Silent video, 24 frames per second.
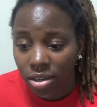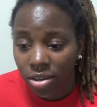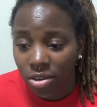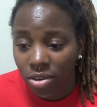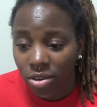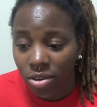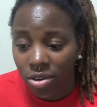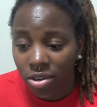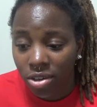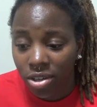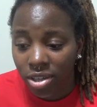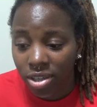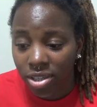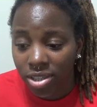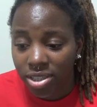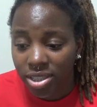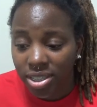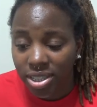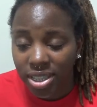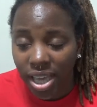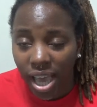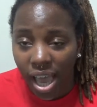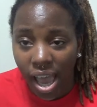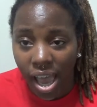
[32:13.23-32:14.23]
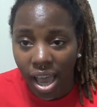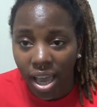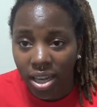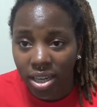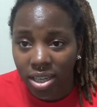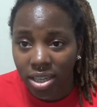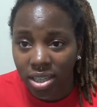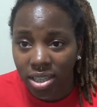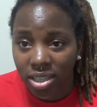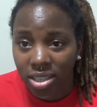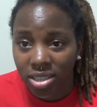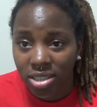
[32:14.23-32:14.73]
or
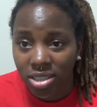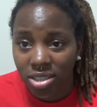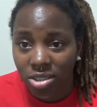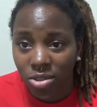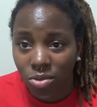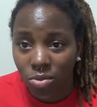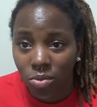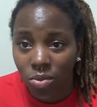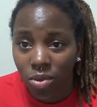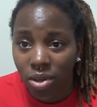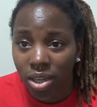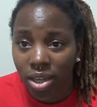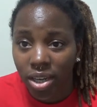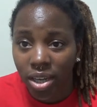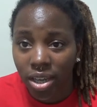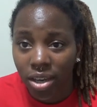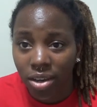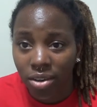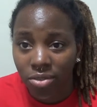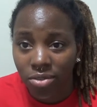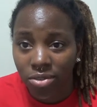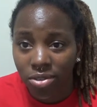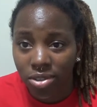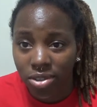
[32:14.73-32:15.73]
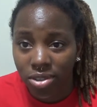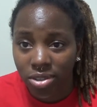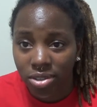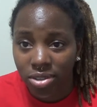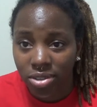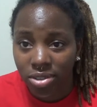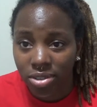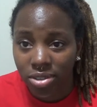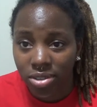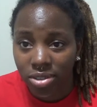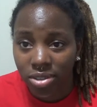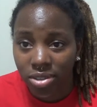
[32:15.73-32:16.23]
sadness or whatever,
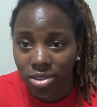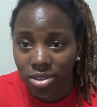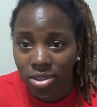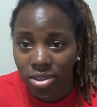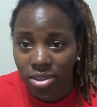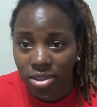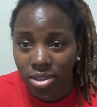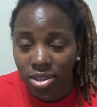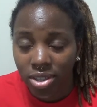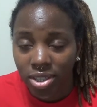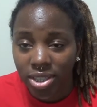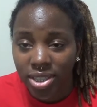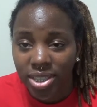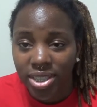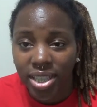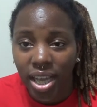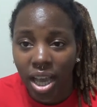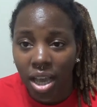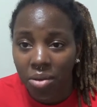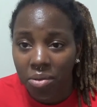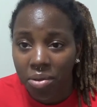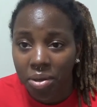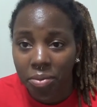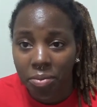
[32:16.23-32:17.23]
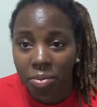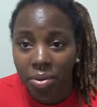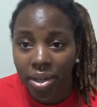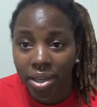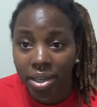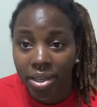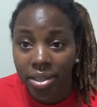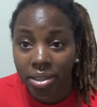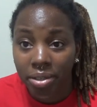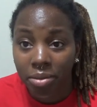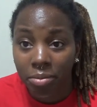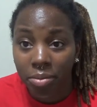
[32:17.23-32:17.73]
stop
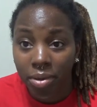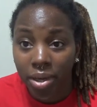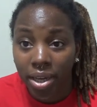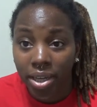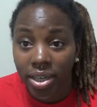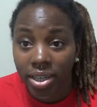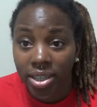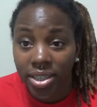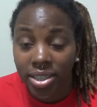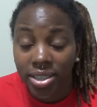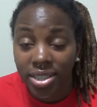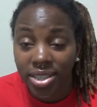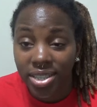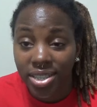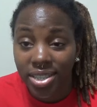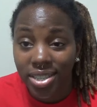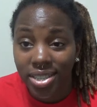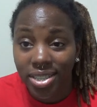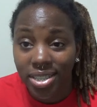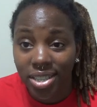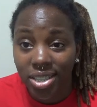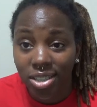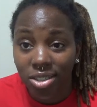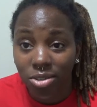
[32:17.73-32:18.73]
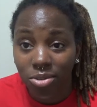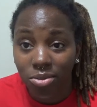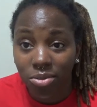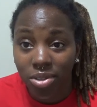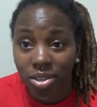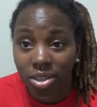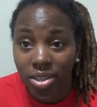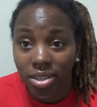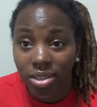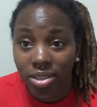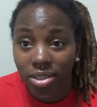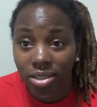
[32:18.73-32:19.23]
complaining about it and just deal
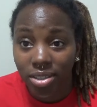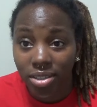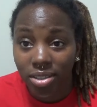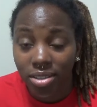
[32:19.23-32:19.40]
with it.